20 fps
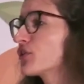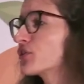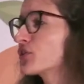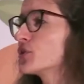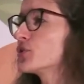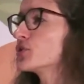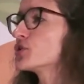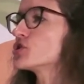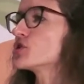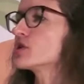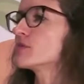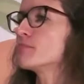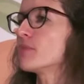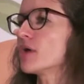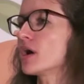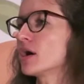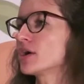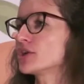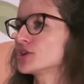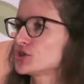throw you a
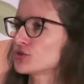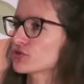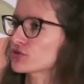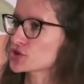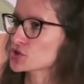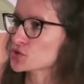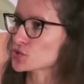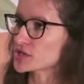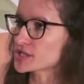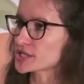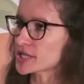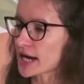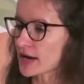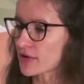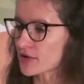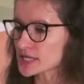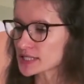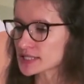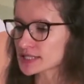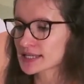bunch of resource
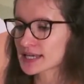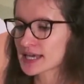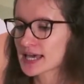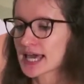errors.